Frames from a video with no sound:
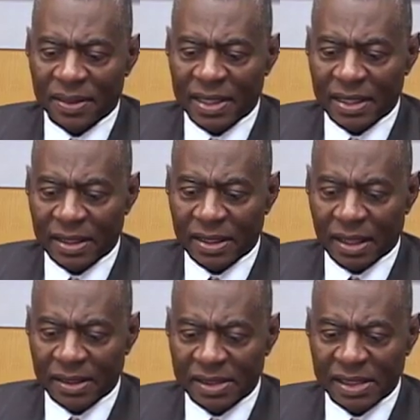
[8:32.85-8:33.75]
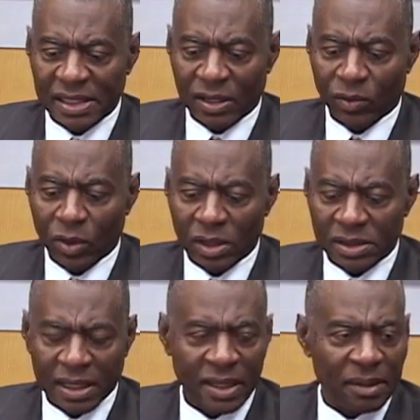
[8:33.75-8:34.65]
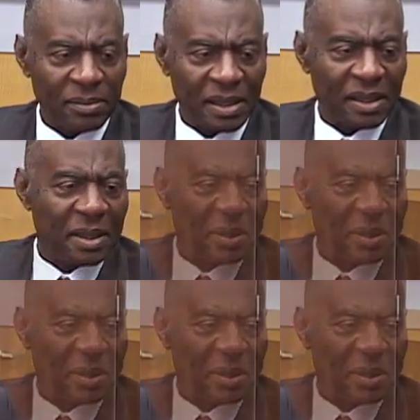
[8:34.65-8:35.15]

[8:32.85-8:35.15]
the Cincinnati Royals, they cut me